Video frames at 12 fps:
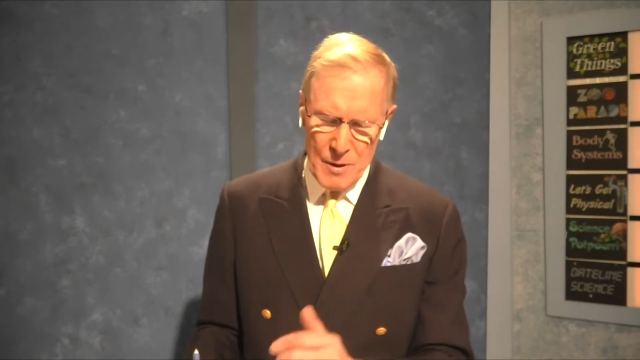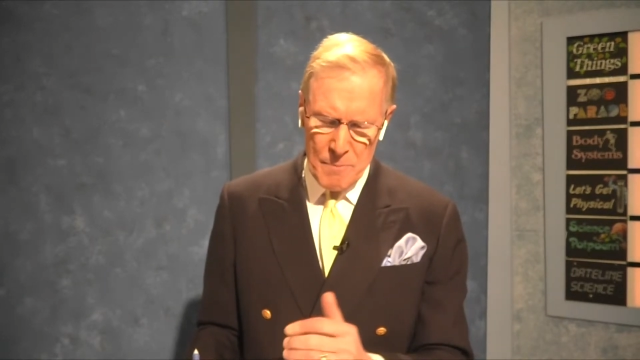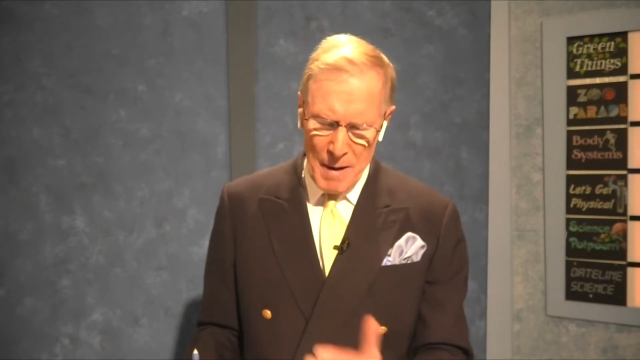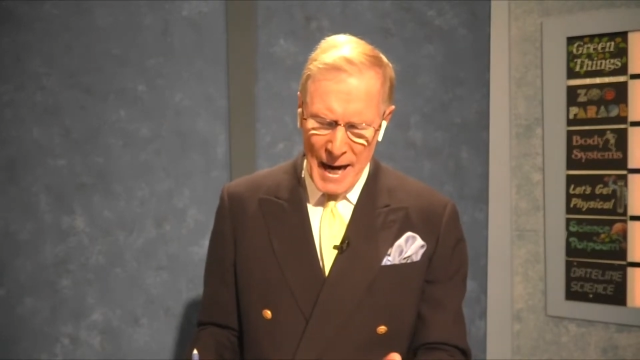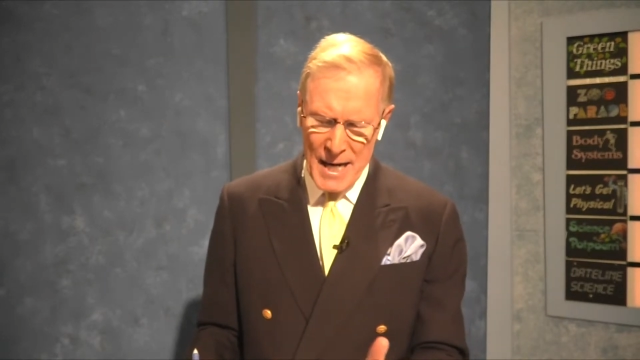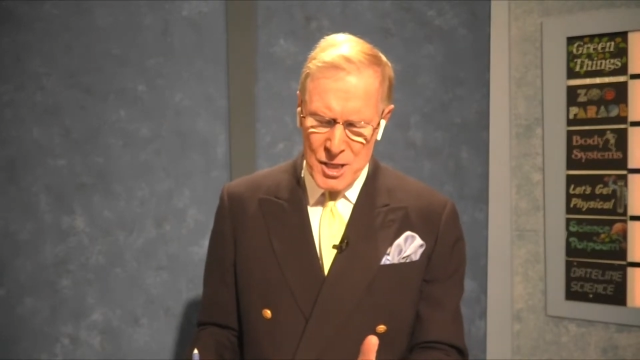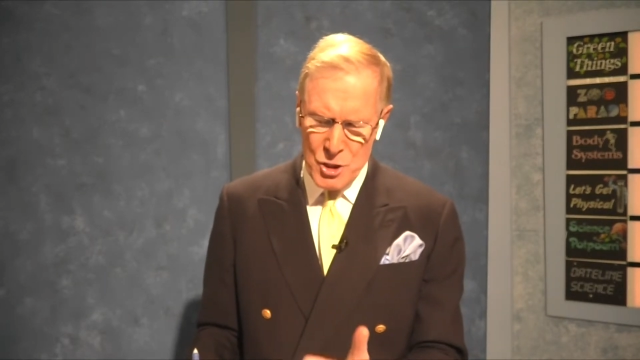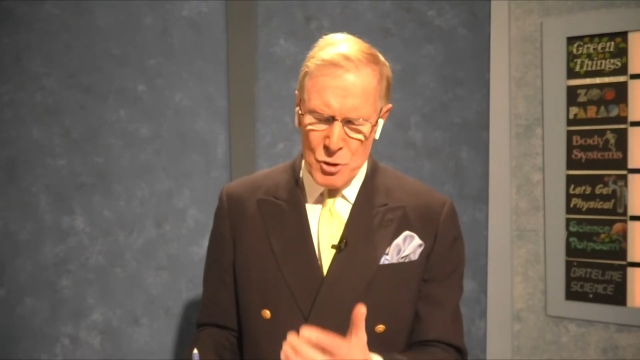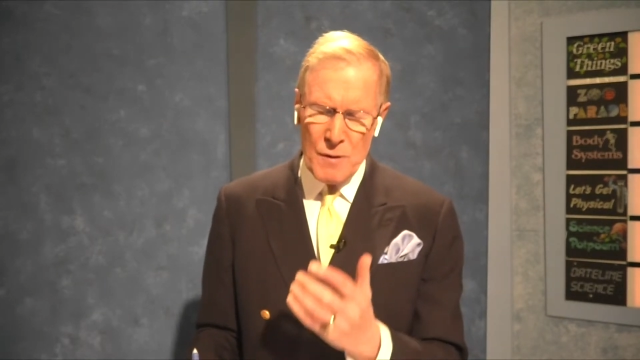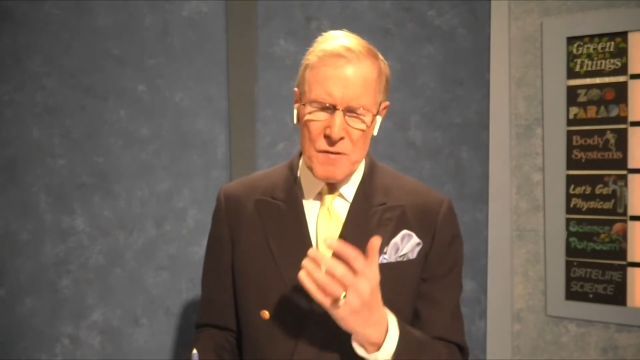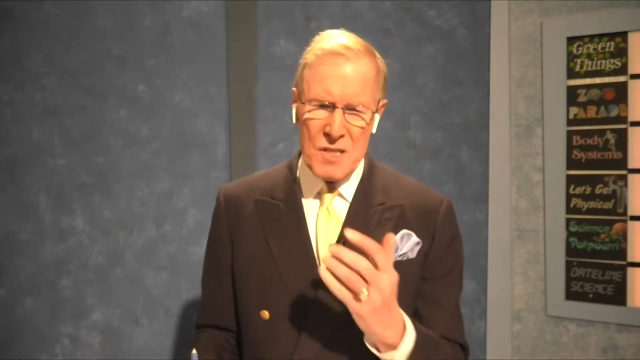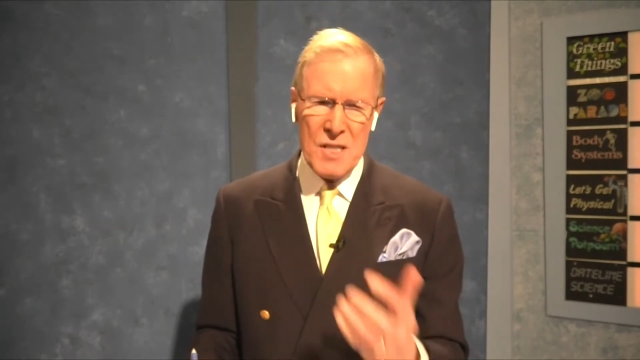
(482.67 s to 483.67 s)
reminds
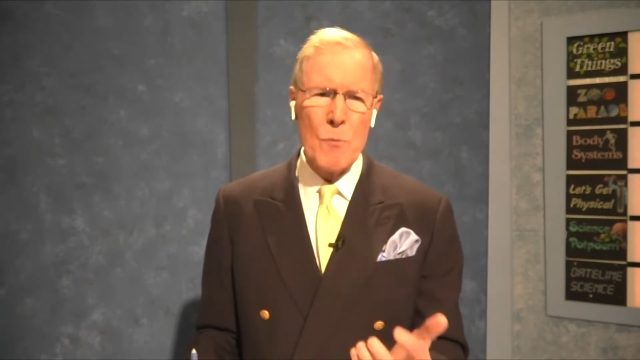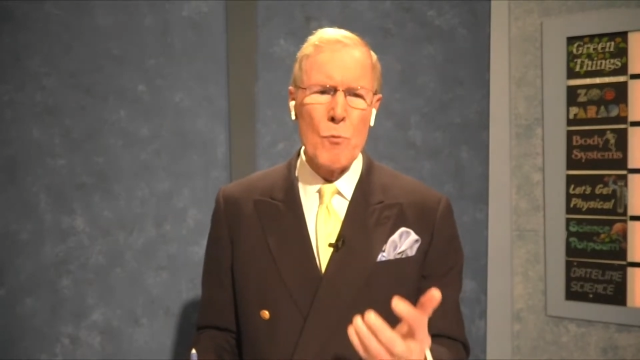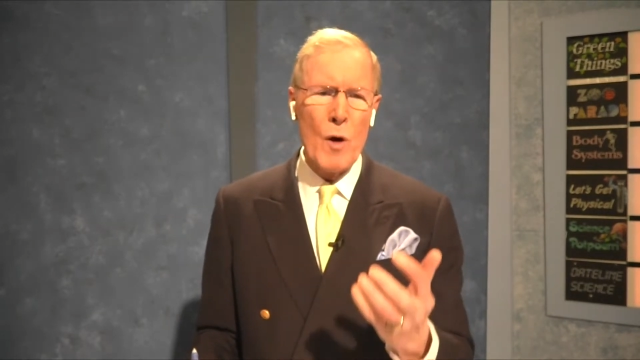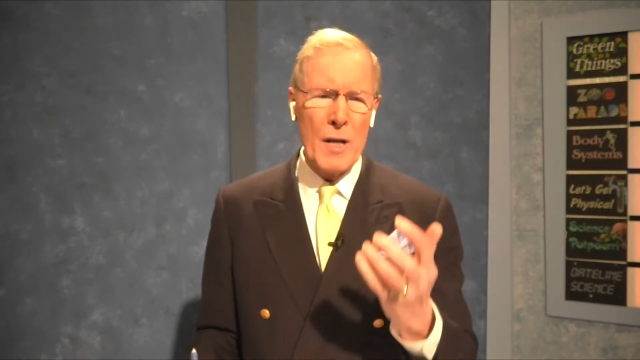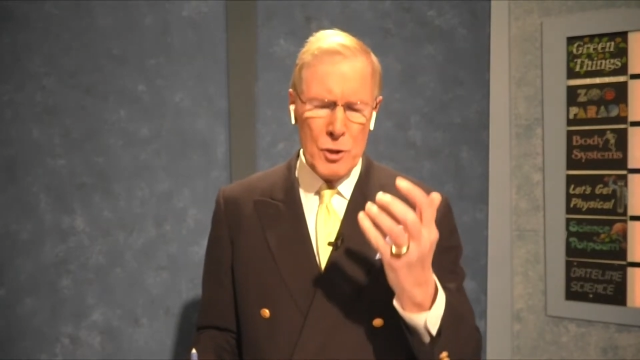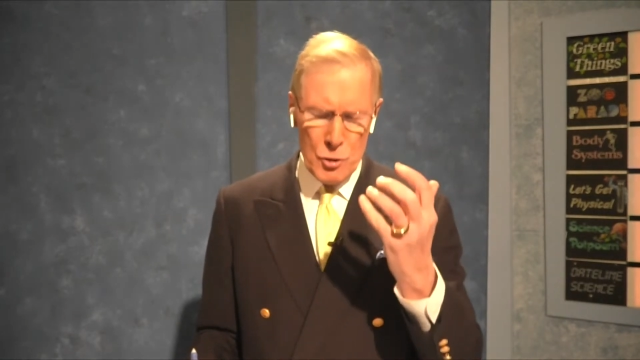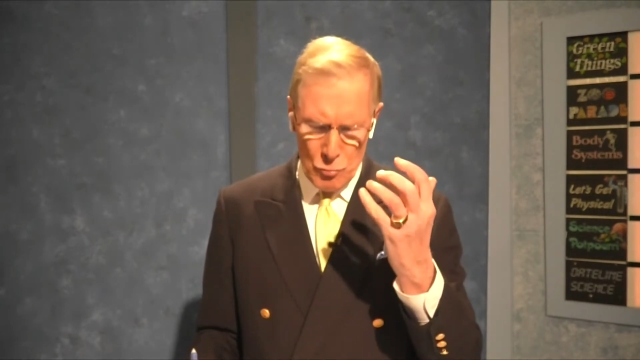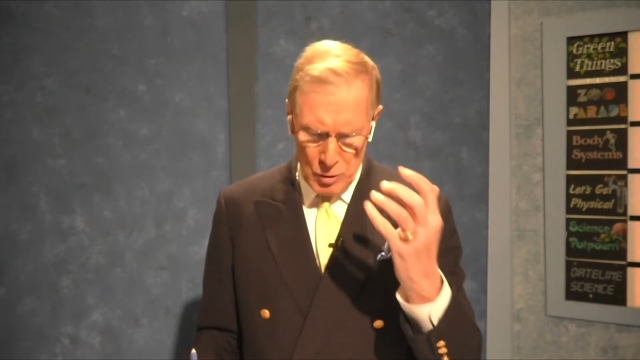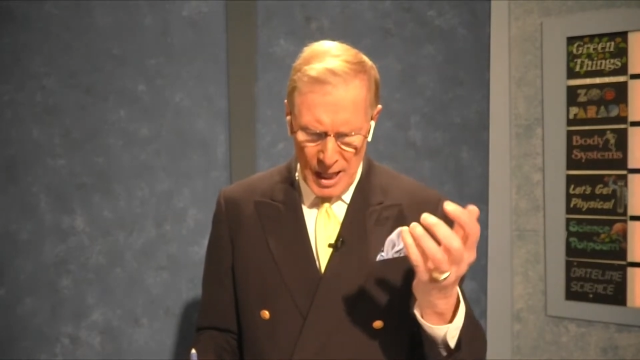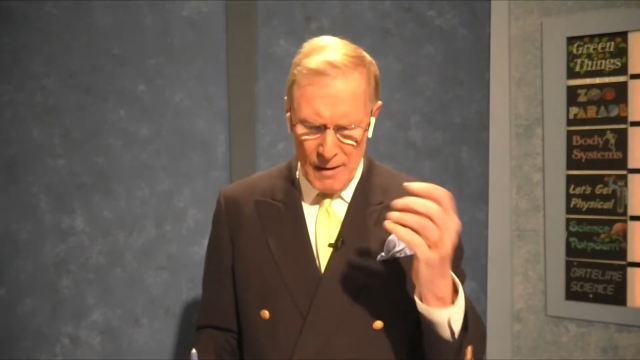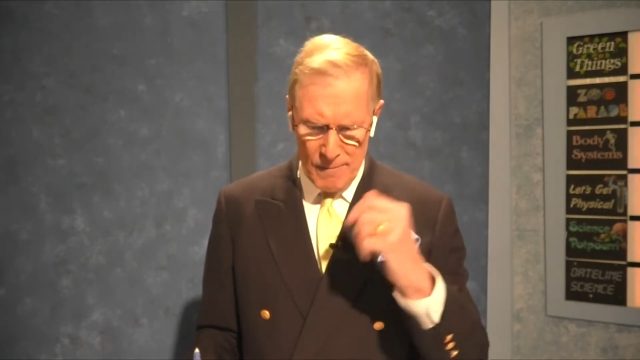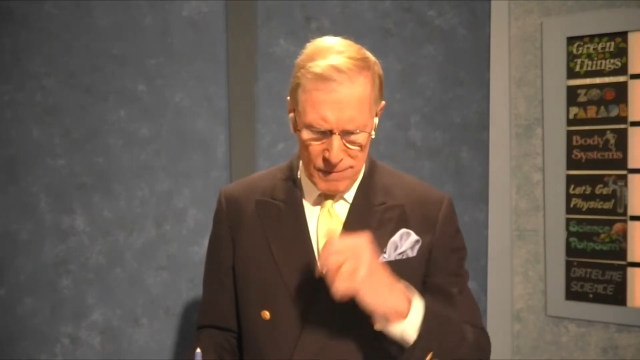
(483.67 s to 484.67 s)
you of someone you
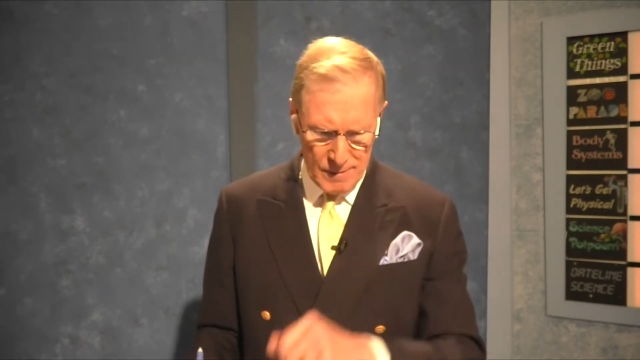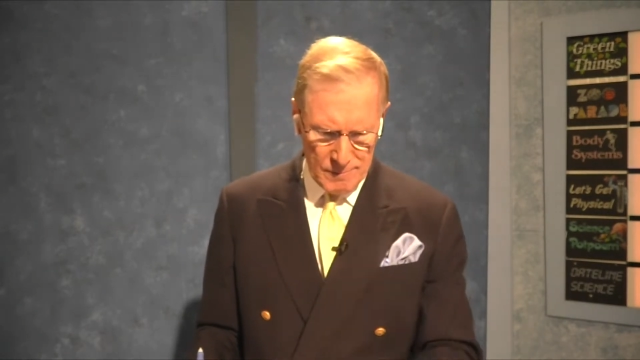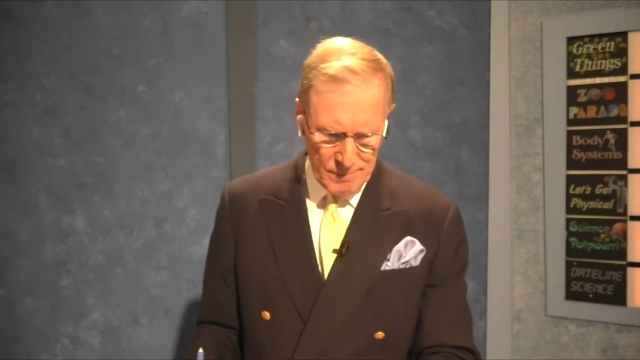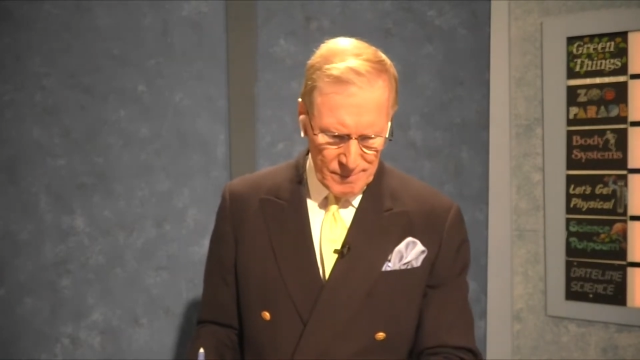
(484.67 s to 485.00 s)
love.